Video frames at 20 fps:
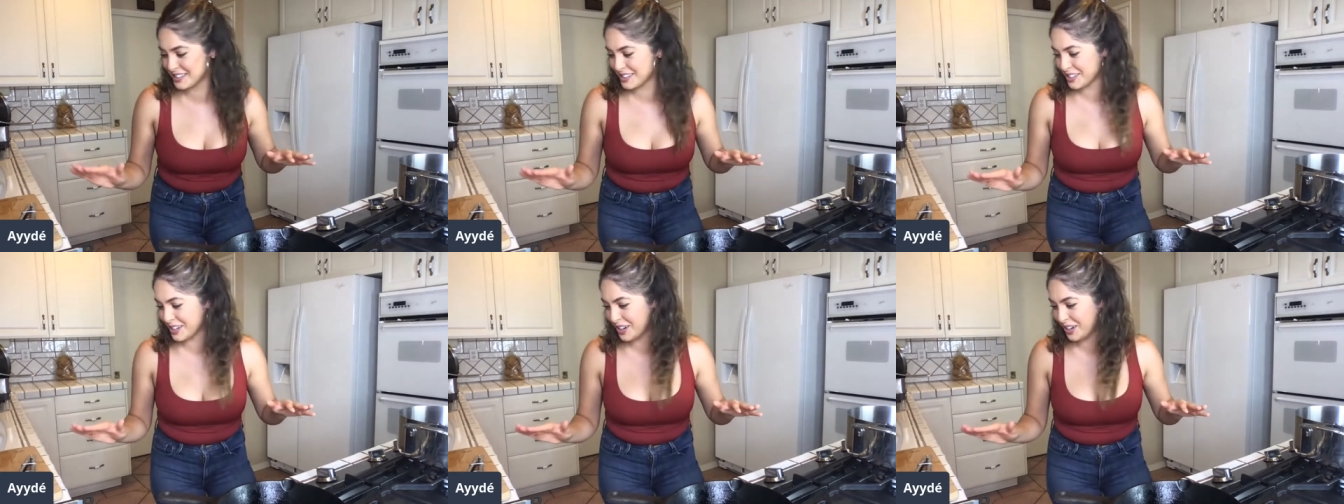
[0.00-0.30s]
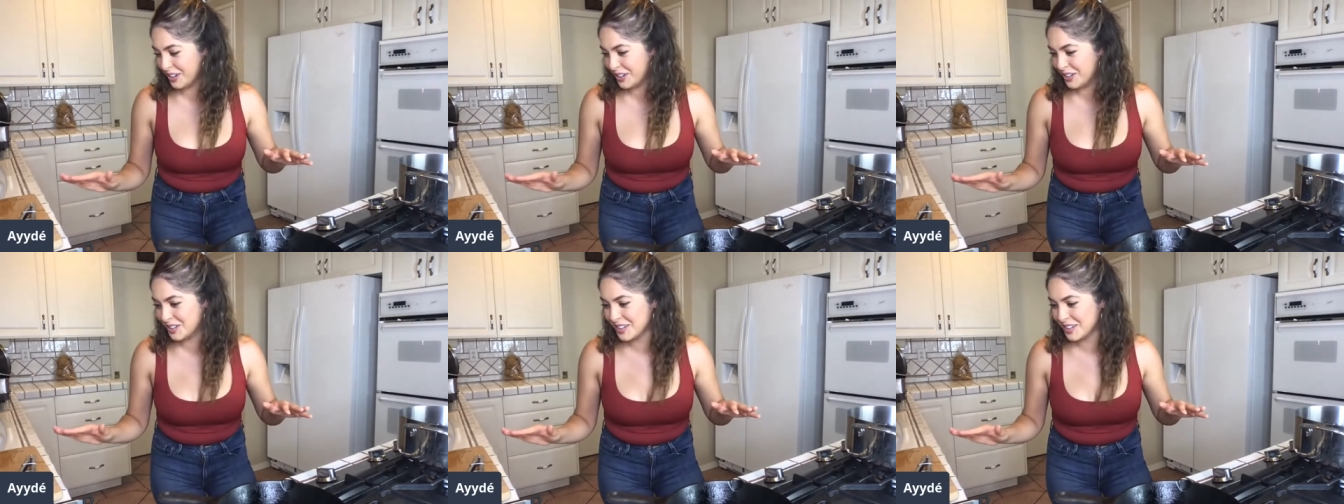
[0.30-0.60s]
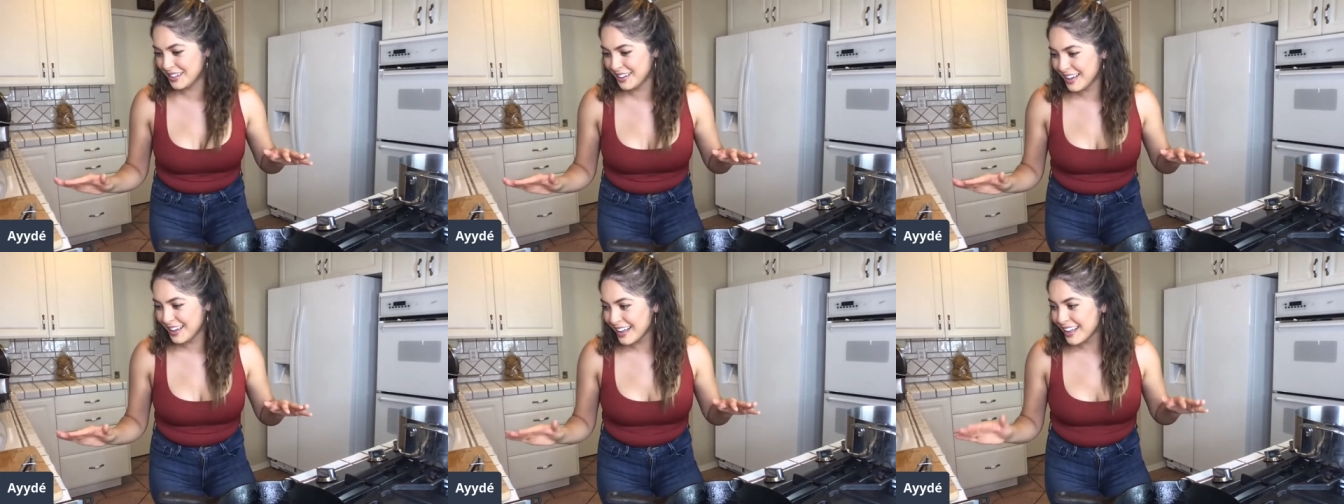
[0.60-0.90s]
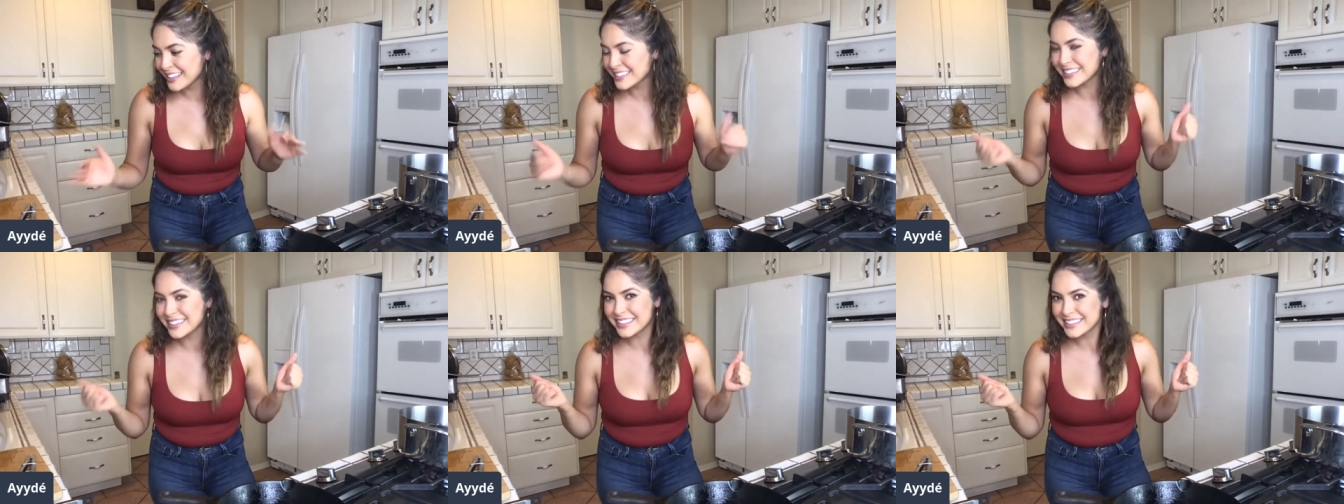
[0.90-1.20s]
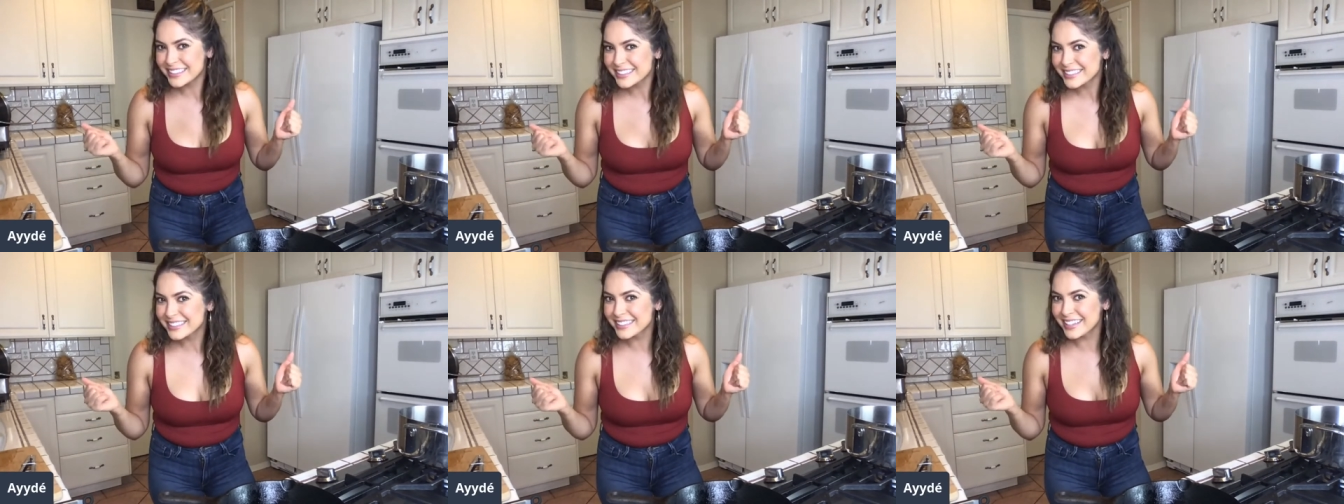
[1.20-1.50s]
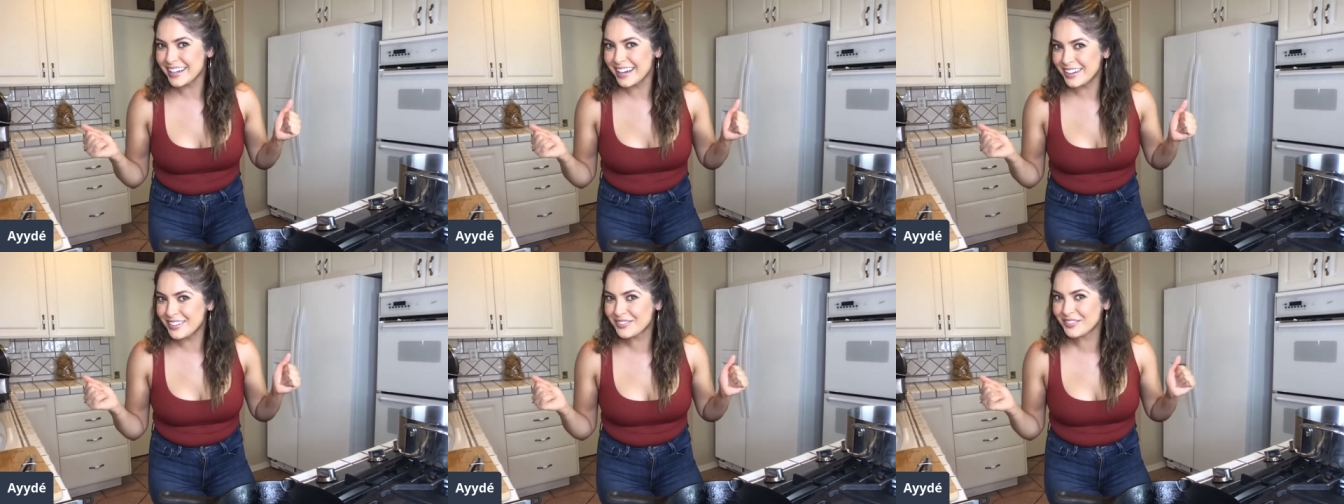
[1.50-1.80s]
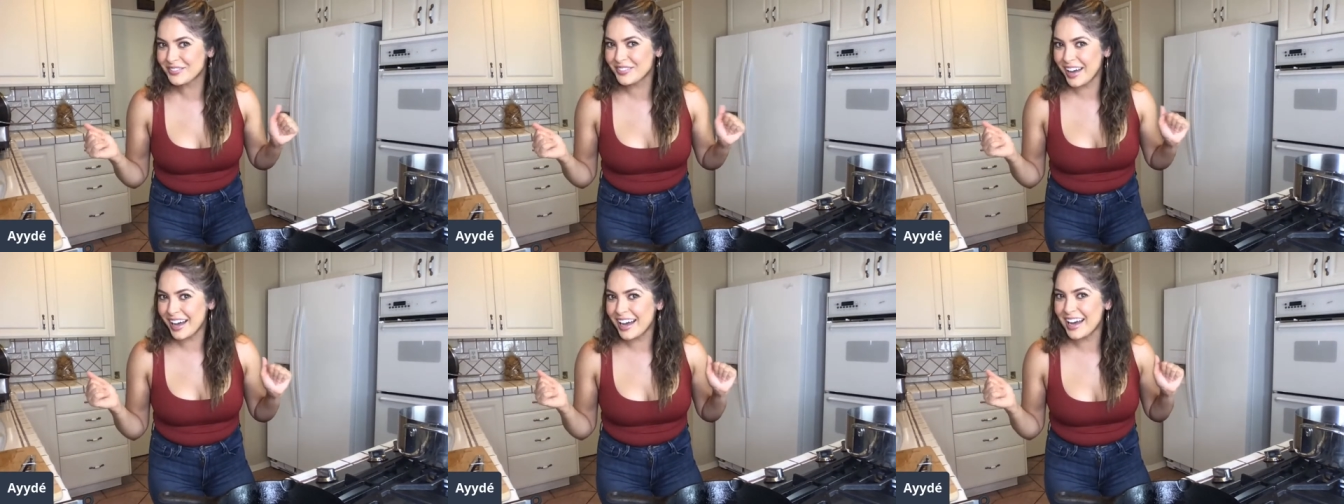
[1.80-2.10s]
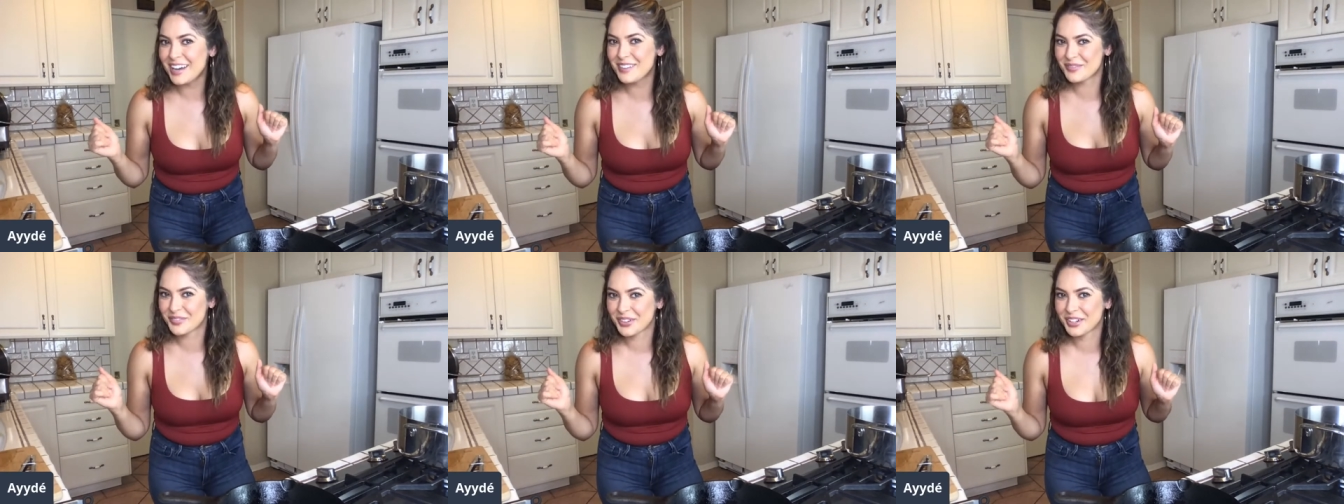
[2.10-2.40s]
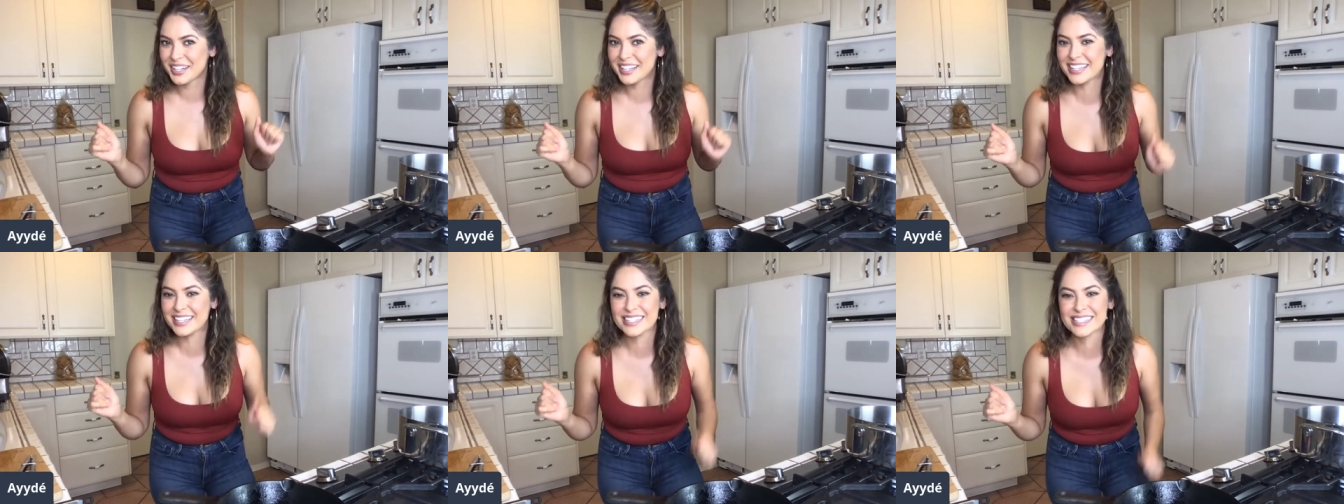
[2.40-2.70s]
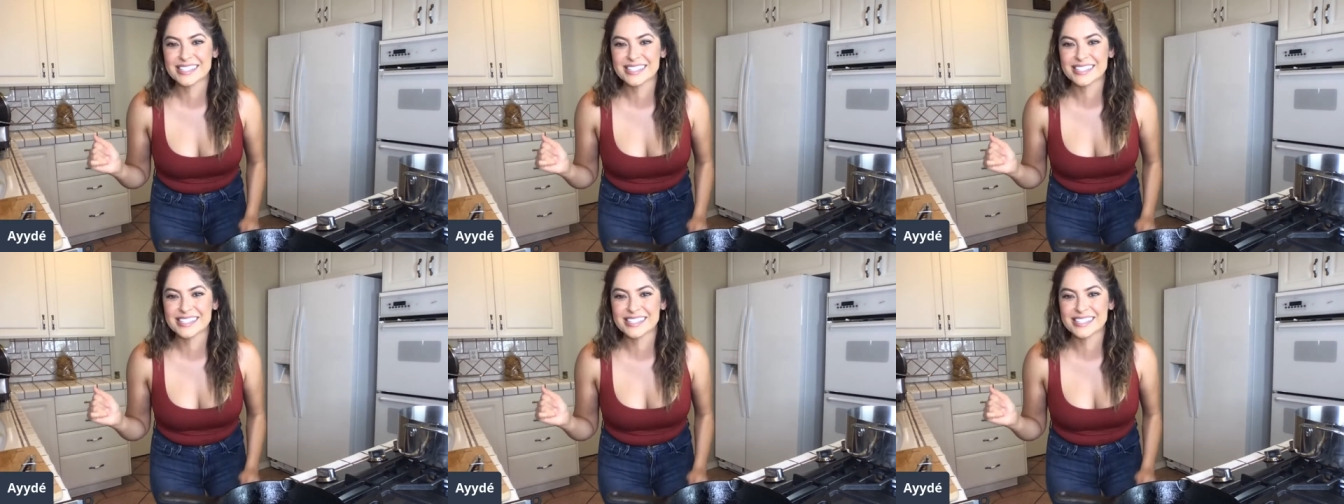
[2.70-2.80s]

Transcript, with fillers: so I'm I'm pretty